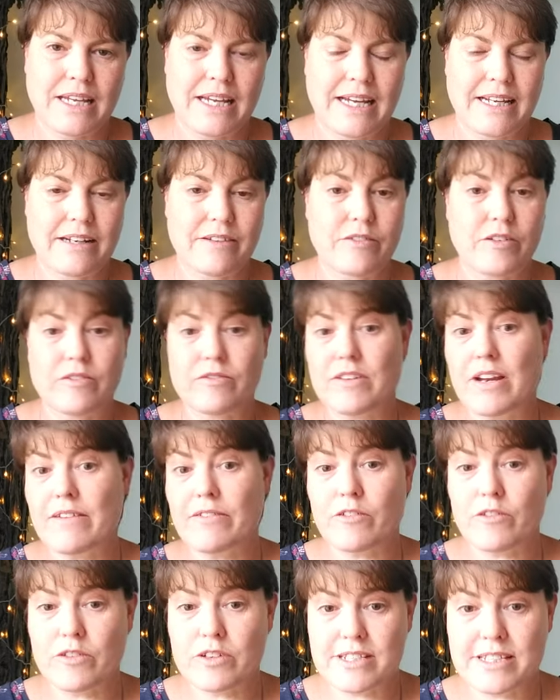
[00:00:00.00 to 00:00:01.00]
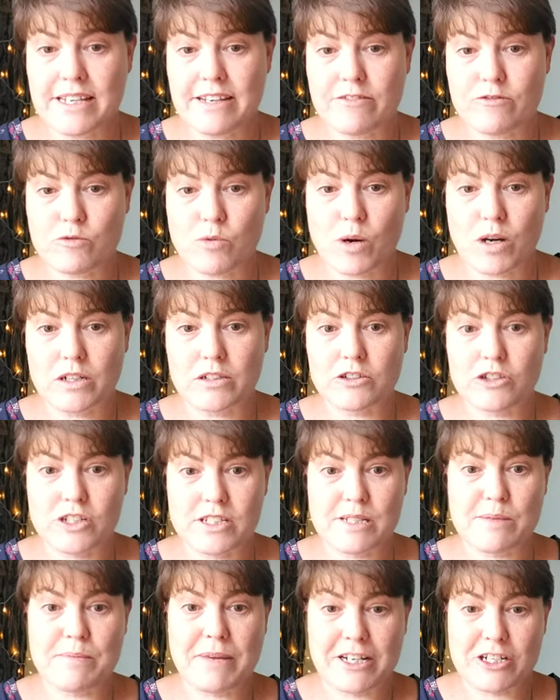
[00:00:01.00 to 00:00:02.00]
And if you've never received one,
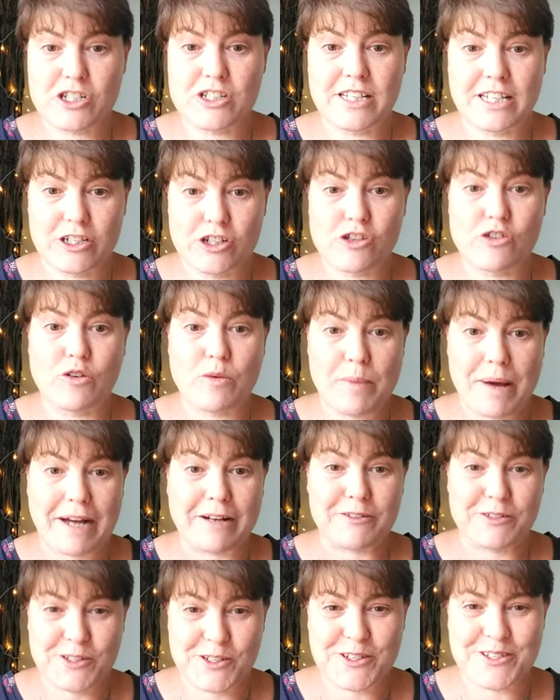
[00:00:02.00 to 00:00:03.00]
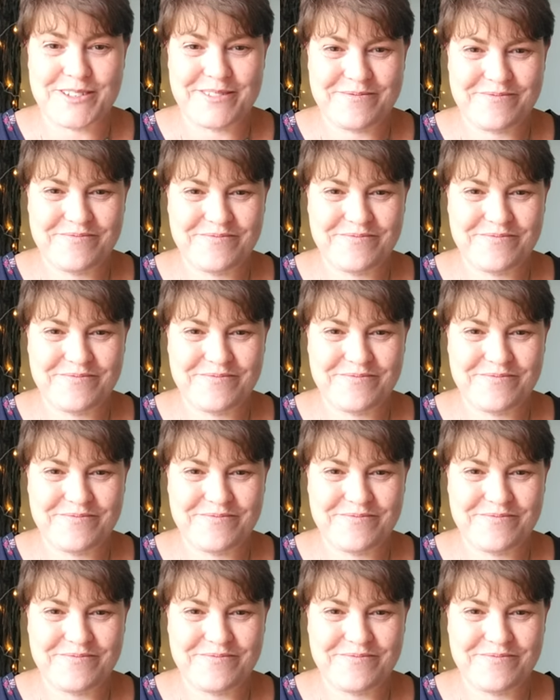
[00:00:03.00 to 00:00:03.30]
just imagine that you're about to.